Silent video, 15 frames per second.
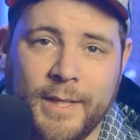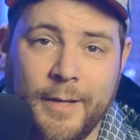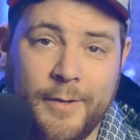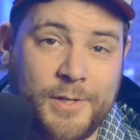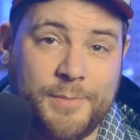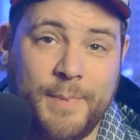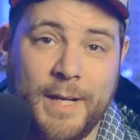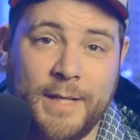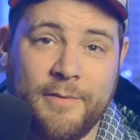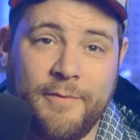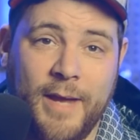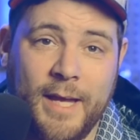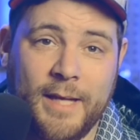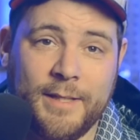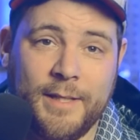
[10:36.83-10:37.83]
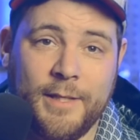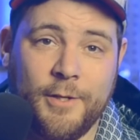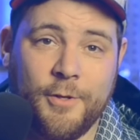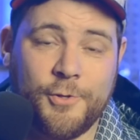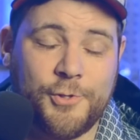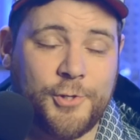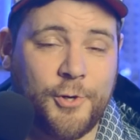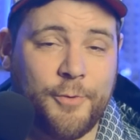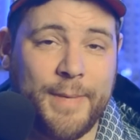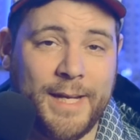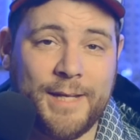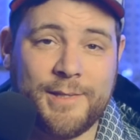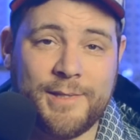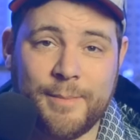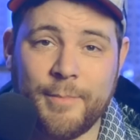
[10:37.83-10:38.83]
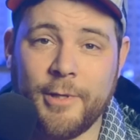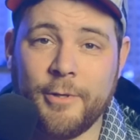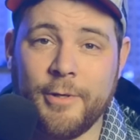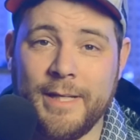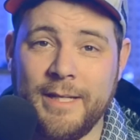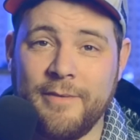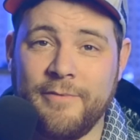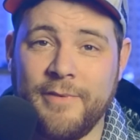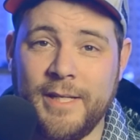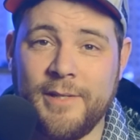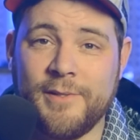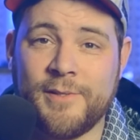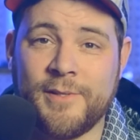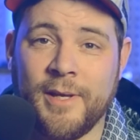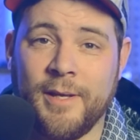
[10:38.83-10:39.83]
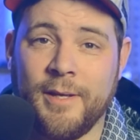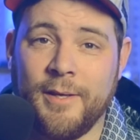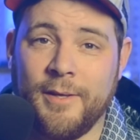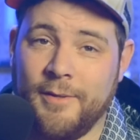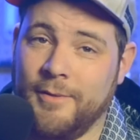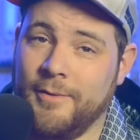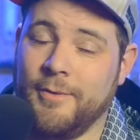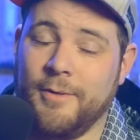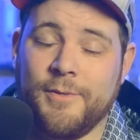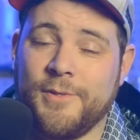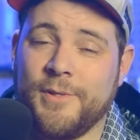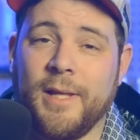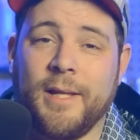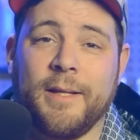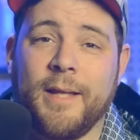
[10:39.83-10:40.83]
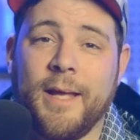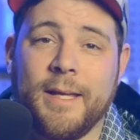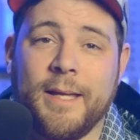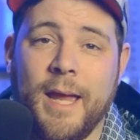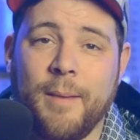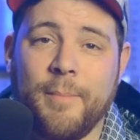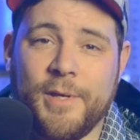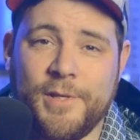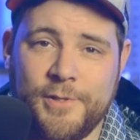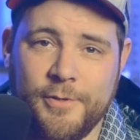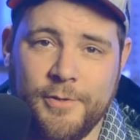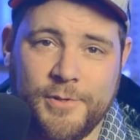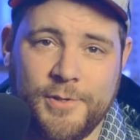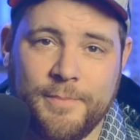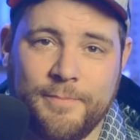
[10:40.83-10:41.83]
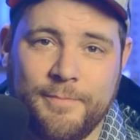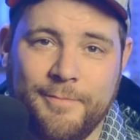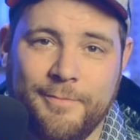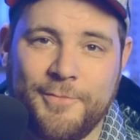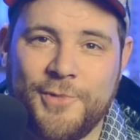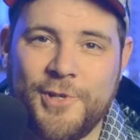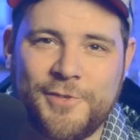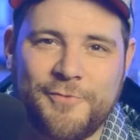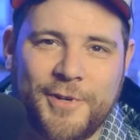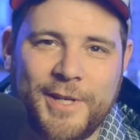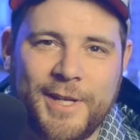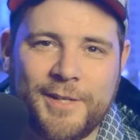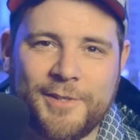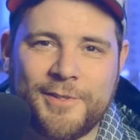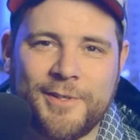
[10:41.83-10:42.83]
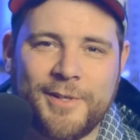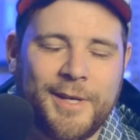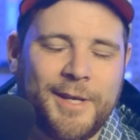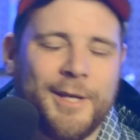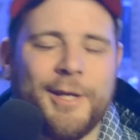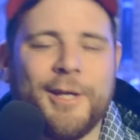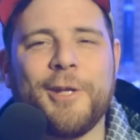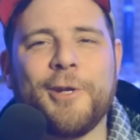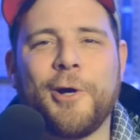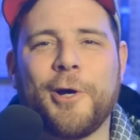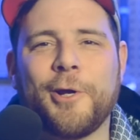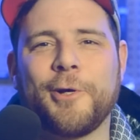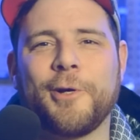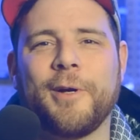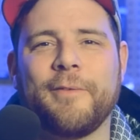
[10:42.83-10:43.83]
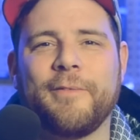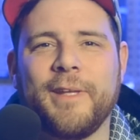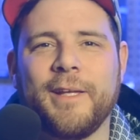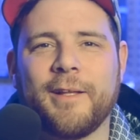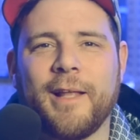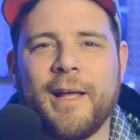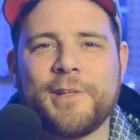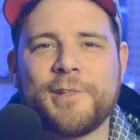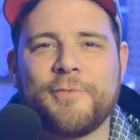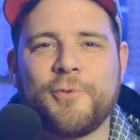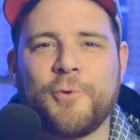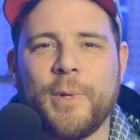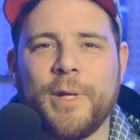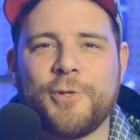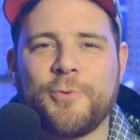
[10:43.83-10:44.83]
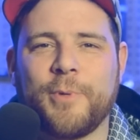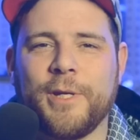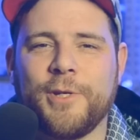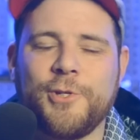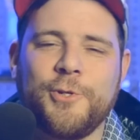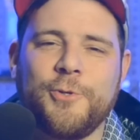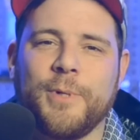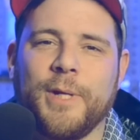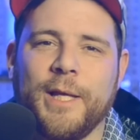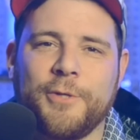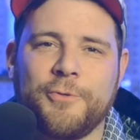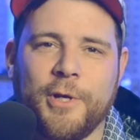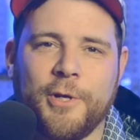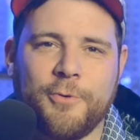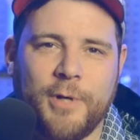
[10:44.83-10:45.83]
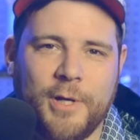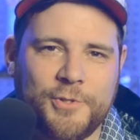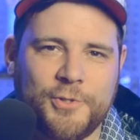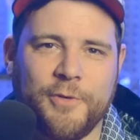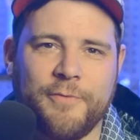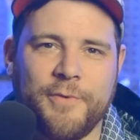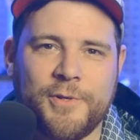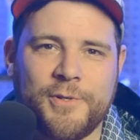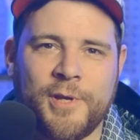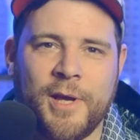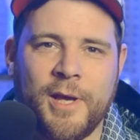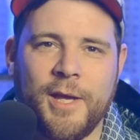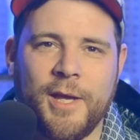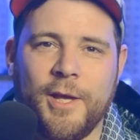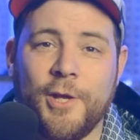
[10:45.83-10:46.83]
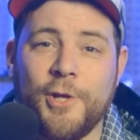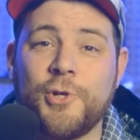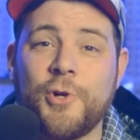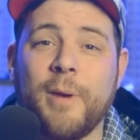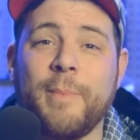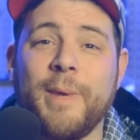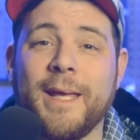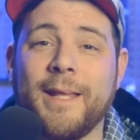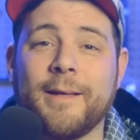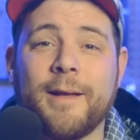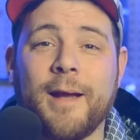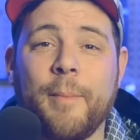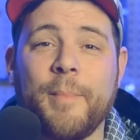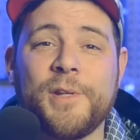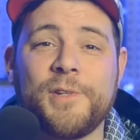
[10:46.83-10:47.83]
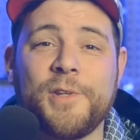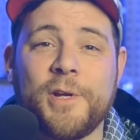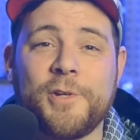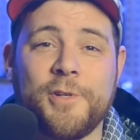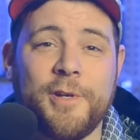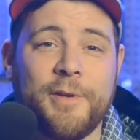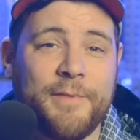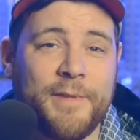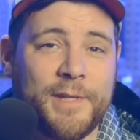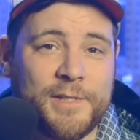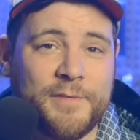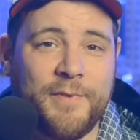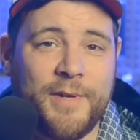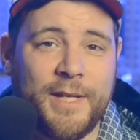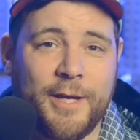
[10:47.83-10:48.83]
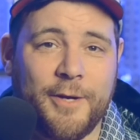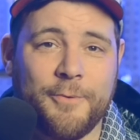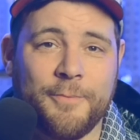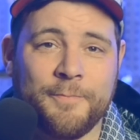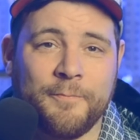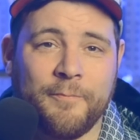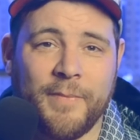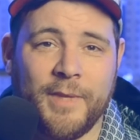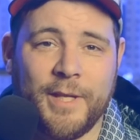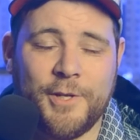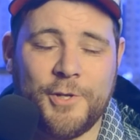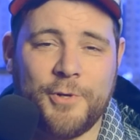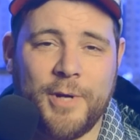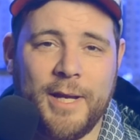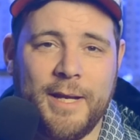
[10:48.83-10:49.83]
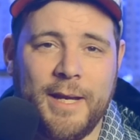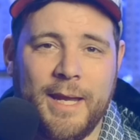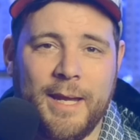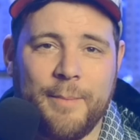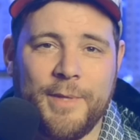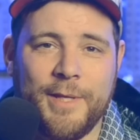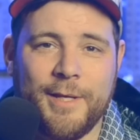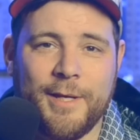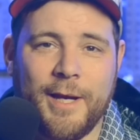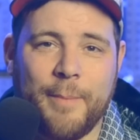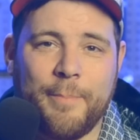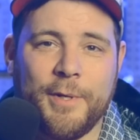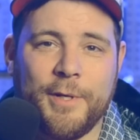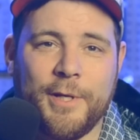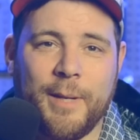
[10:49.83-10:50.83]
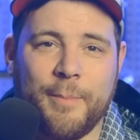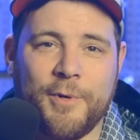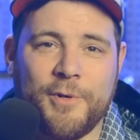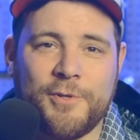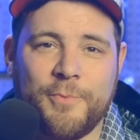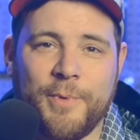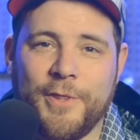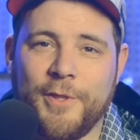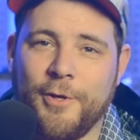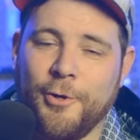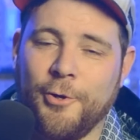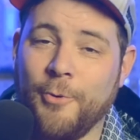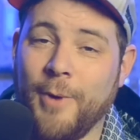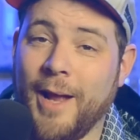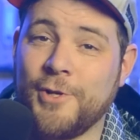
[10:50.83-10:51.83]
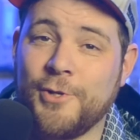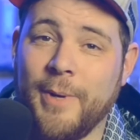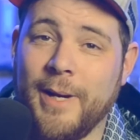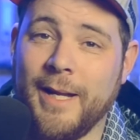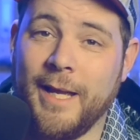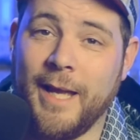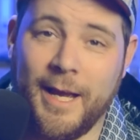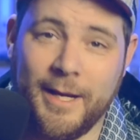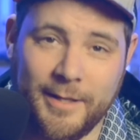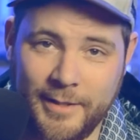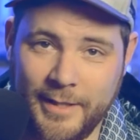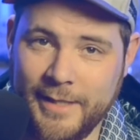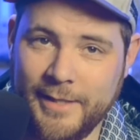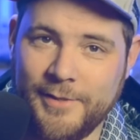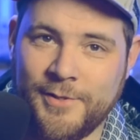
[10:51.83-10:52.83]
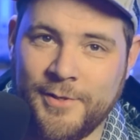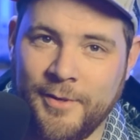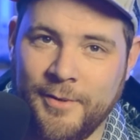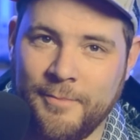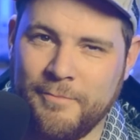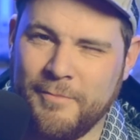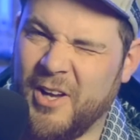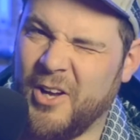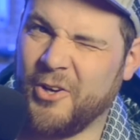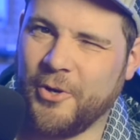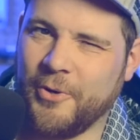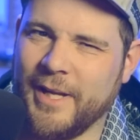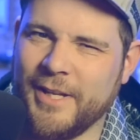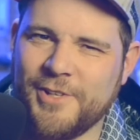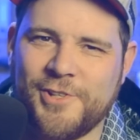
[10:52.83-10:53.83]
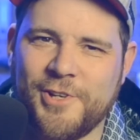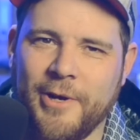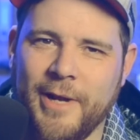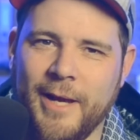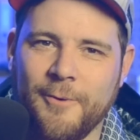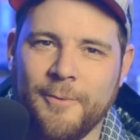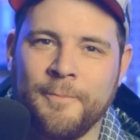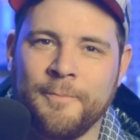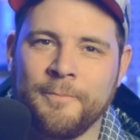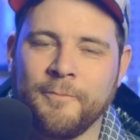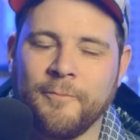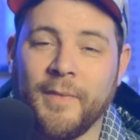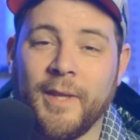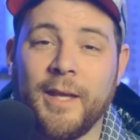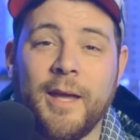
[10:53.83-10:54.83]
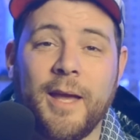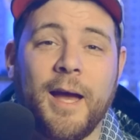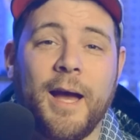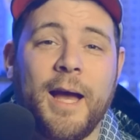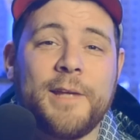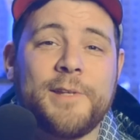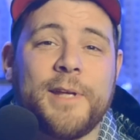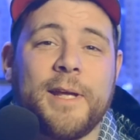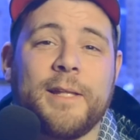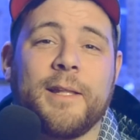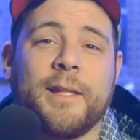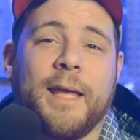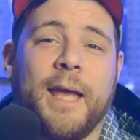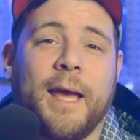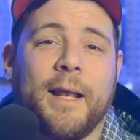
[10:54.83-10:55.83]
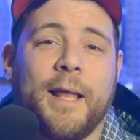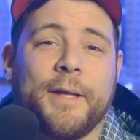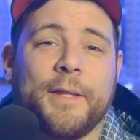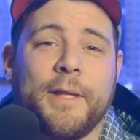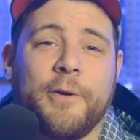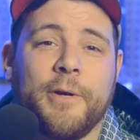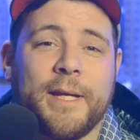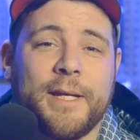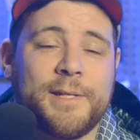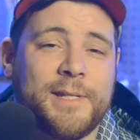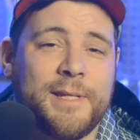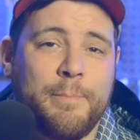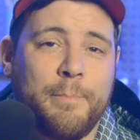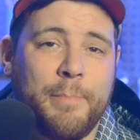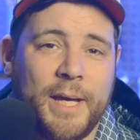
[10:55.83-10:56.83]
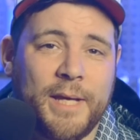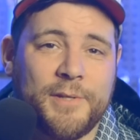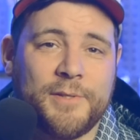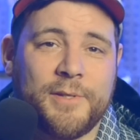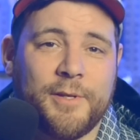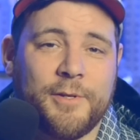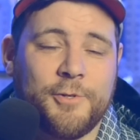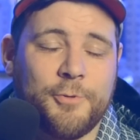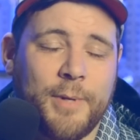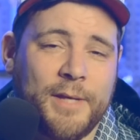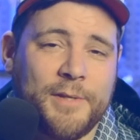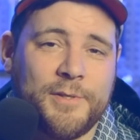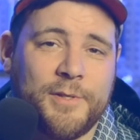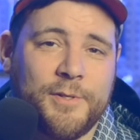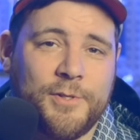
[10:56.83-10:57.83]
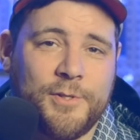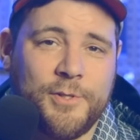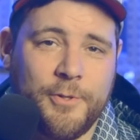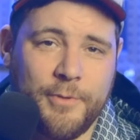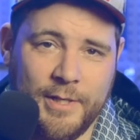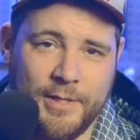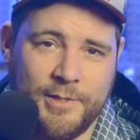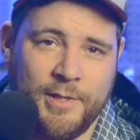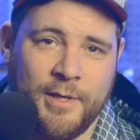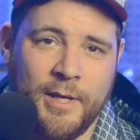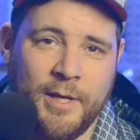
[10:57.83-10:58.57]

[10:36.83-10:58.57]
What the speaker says: Despite the fact that there are so many similar EVs, they're all selling like gangbusters. Just for kicks, in honor of the class of 2022 electric crossovers, join me in the comment section of this video to try and name the up-and-comers with their graduating accolades. I'll go ahead and start out. I say that the Cadillac Lyric is the best-dressed student.